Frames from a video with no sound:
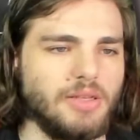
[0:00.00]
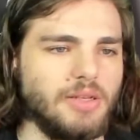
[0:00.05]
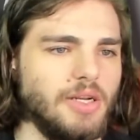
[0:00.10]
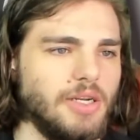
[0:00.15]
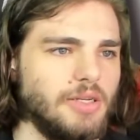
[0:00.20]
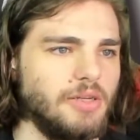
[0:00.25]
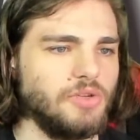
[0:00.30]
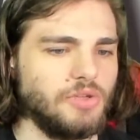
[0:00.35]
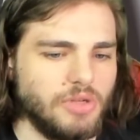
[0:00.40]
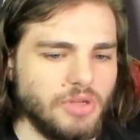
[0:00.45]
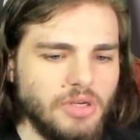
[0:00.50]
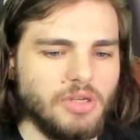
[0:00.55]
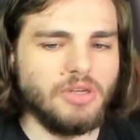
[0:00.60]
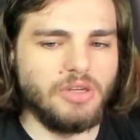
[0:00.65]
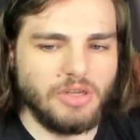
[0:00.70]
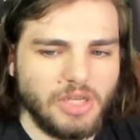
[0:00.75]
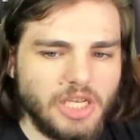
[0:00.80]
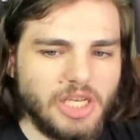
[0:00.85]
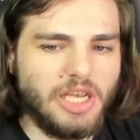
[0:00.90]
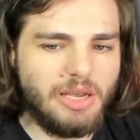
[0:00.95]
Like, just
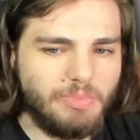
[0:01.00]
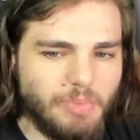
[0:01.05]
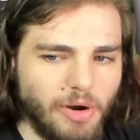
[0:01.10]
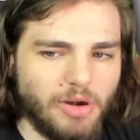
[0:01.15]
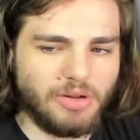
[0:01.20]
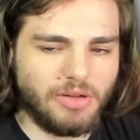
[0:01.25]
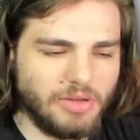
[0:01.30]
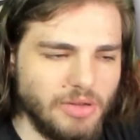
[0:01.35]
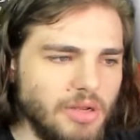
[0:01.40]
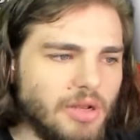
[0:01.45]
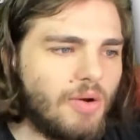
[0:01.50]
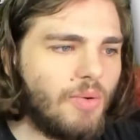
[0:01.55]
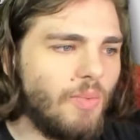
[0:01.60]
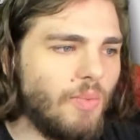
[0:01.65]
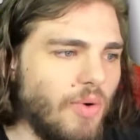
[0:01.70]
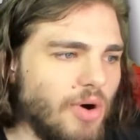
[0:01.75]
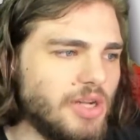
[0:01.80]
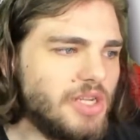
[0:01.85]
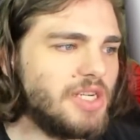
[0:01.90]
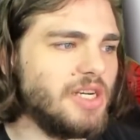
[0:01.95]
keep on
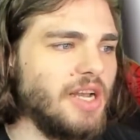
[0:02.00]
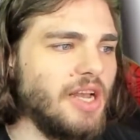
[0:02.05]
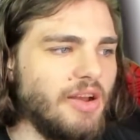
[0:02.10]
watching